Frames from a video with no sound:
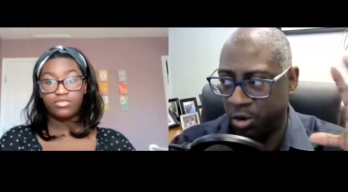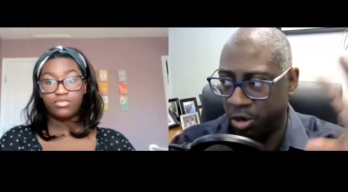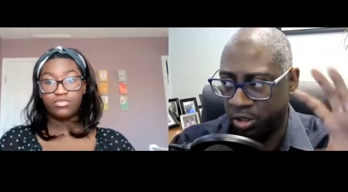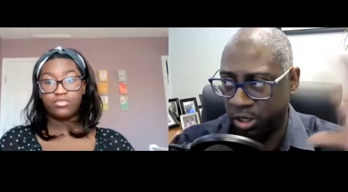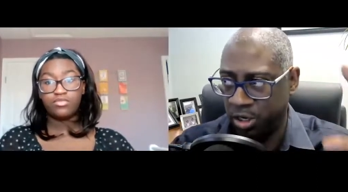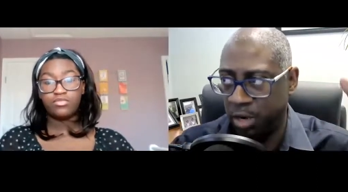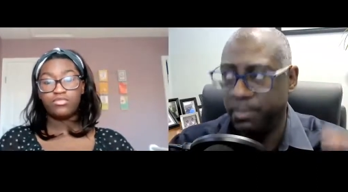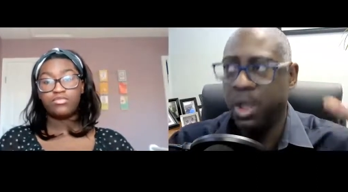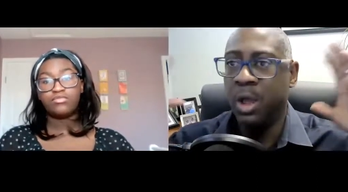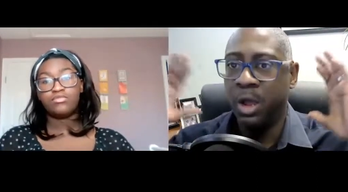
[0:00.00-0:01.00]
Speaker 1: it all cleaned
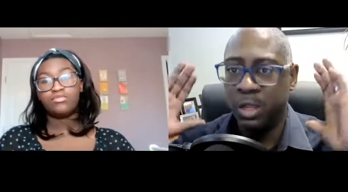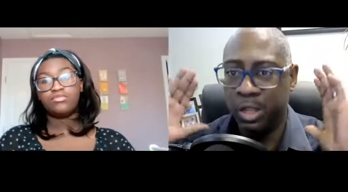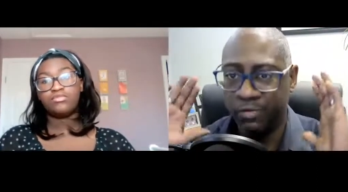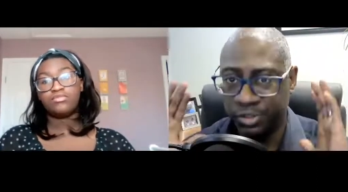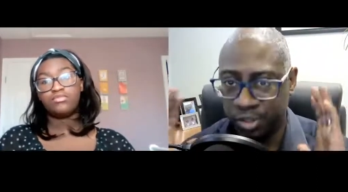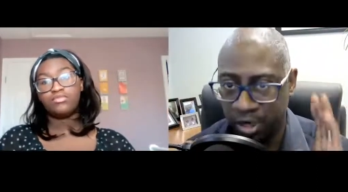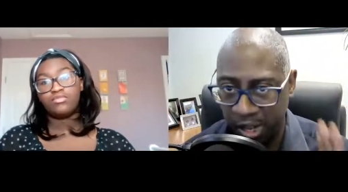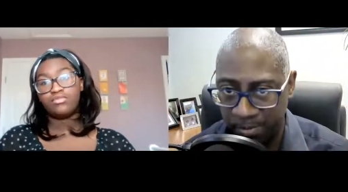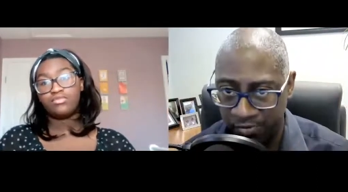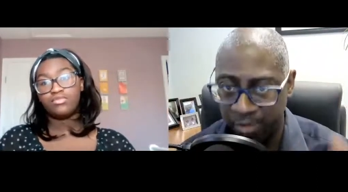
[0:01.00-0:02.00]
up. Give us the
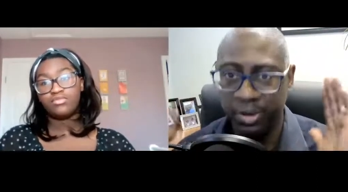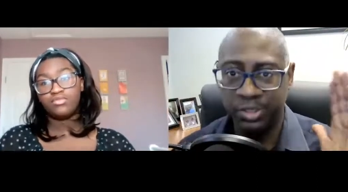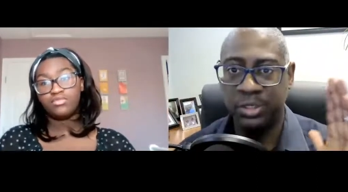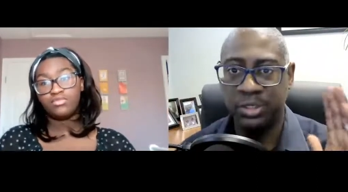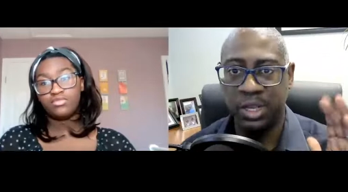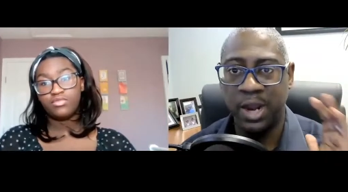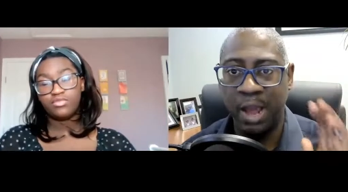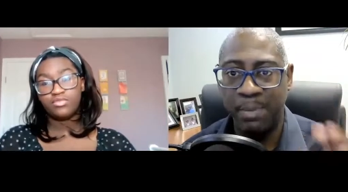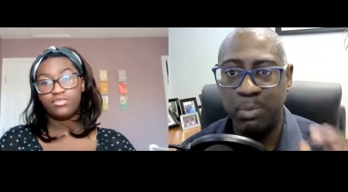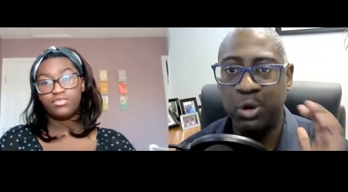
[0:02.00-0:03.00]
name of your business and
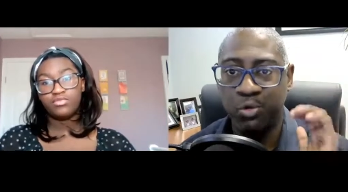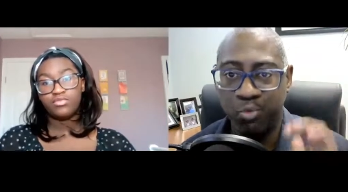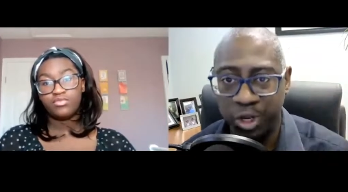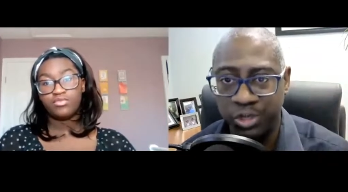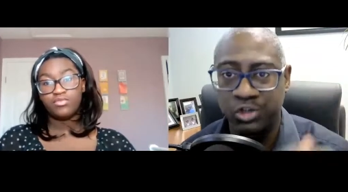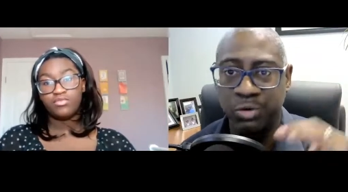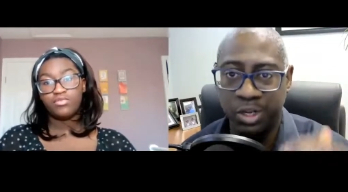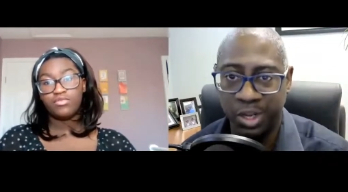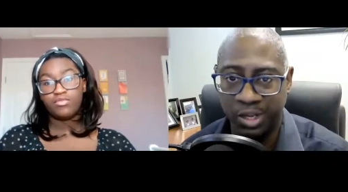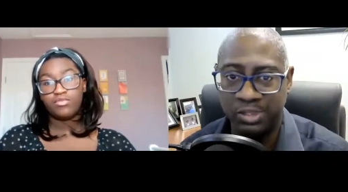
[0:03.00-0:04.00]
how people can reach you
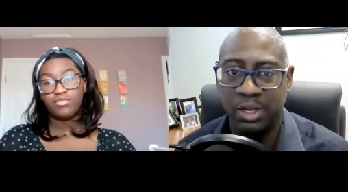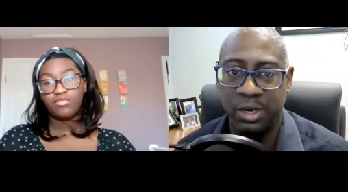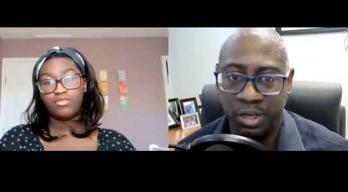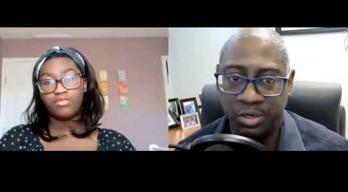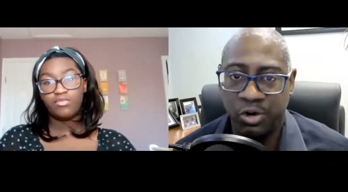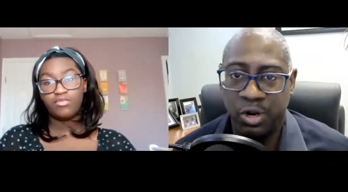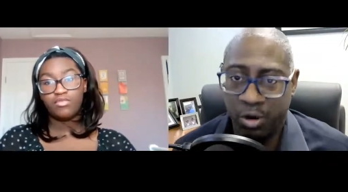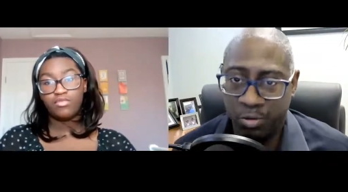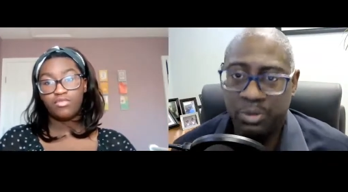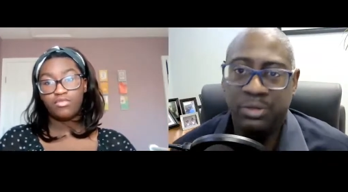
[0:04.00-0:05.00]
in case they need your
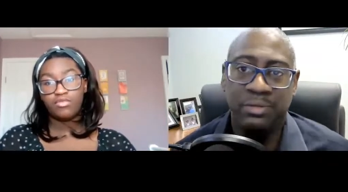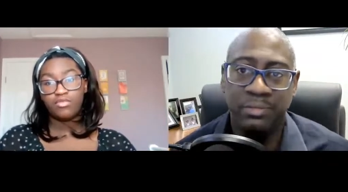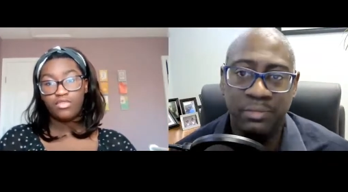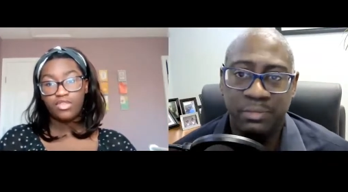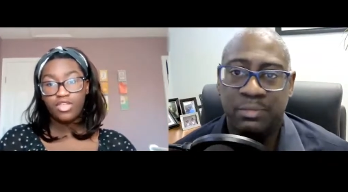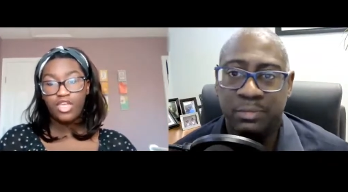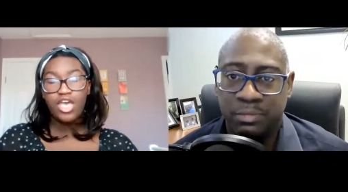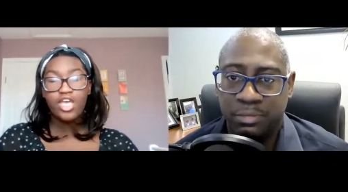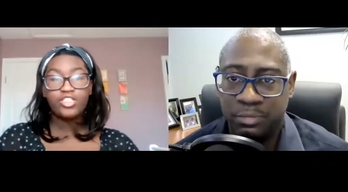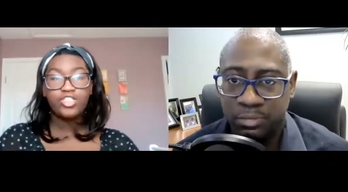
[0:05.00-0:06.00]
help.
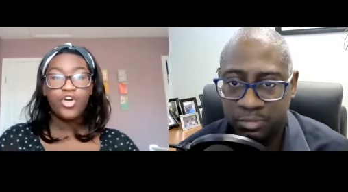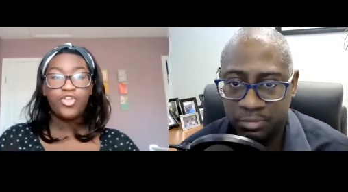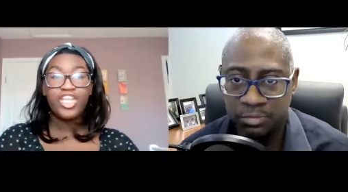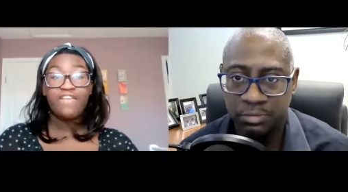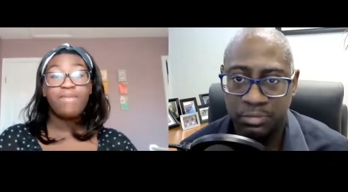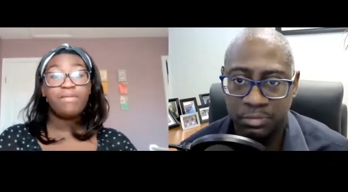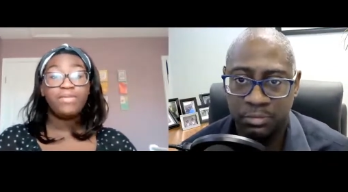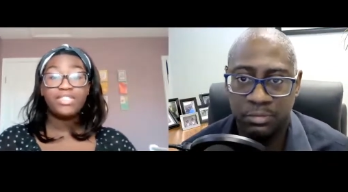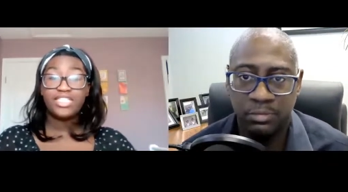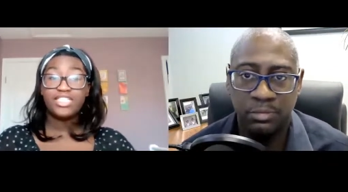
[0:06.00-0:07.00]
Speaker 2: So the name of my
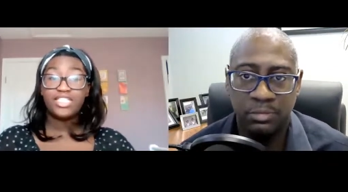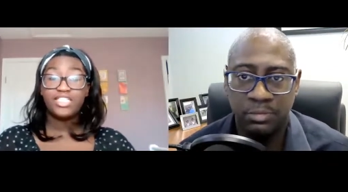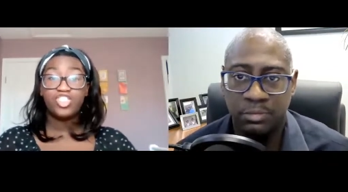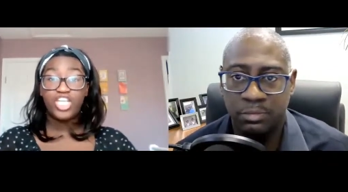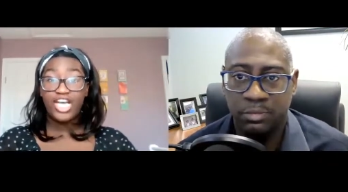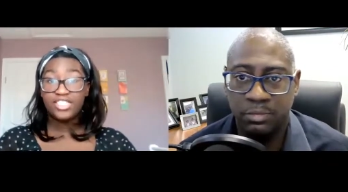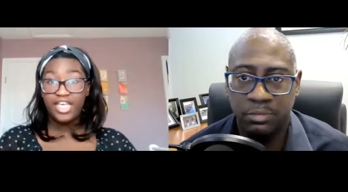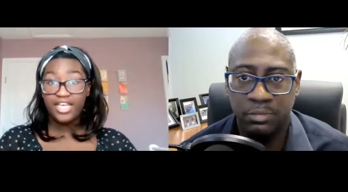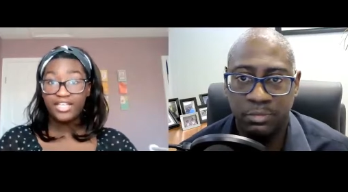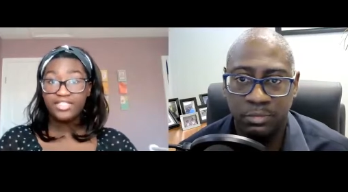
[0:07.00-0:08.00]
business is Jaz
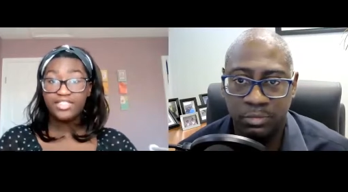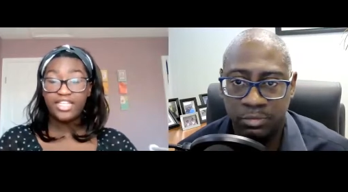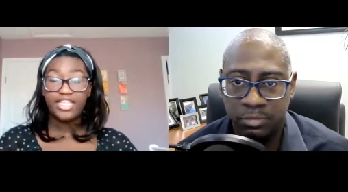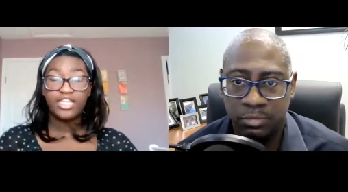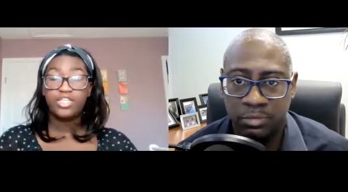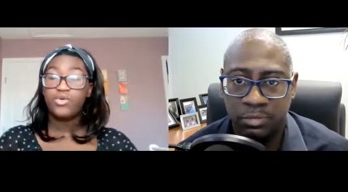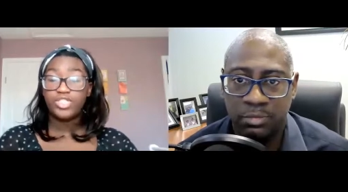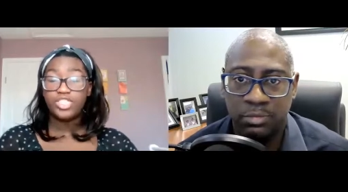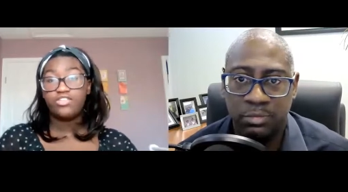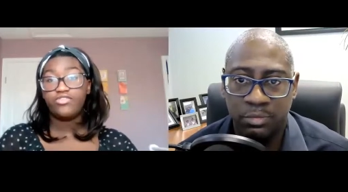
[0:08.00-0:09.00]
Hands and then
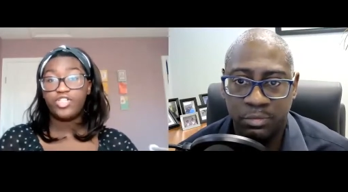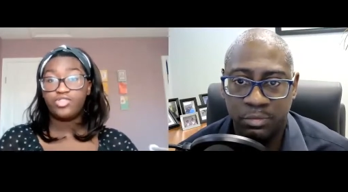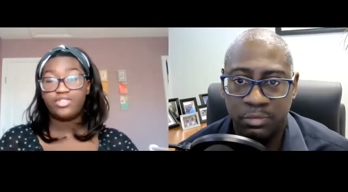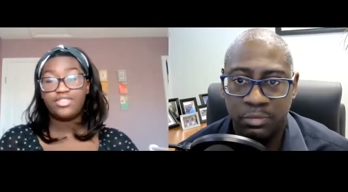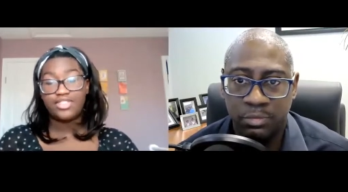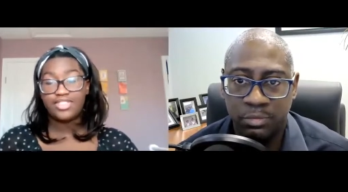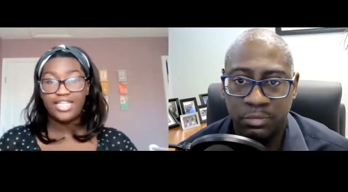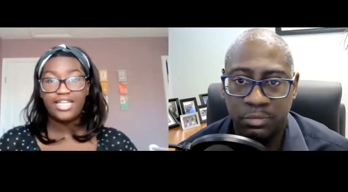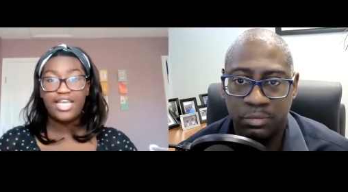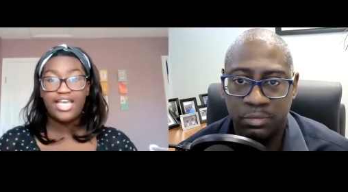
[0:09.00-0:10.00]
Your Teen Virtual
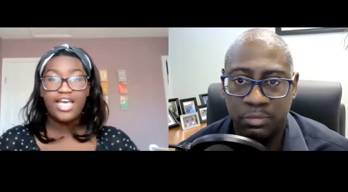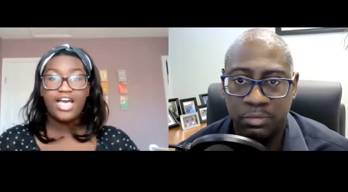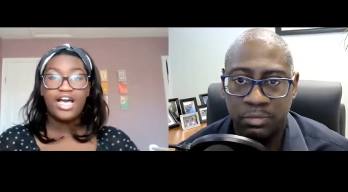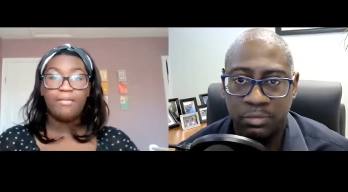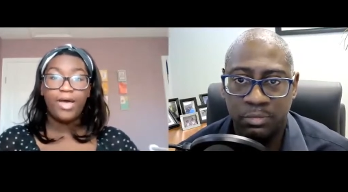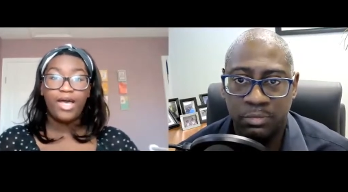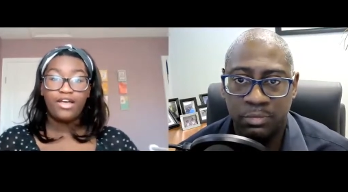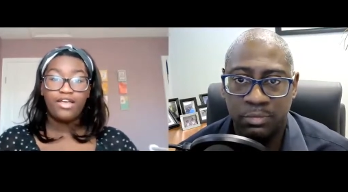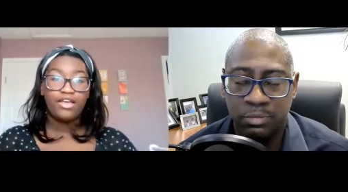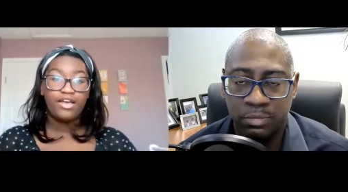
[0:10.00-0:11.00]
Assistant. Um,
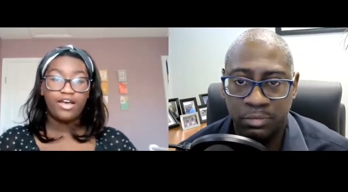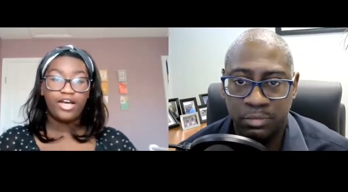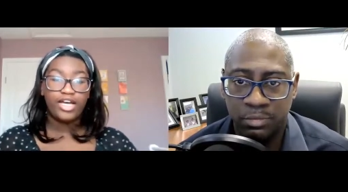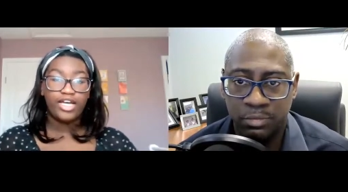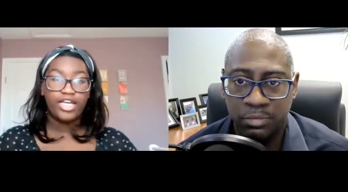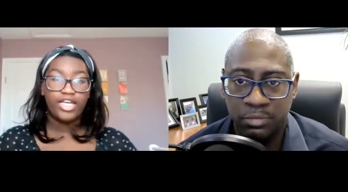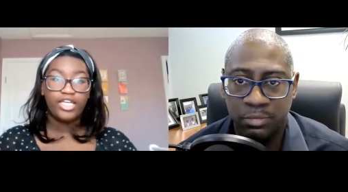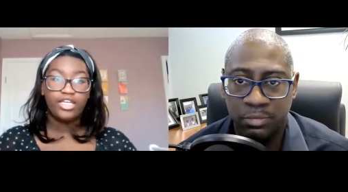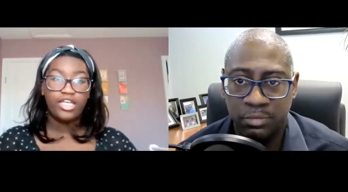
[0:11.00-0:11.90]
I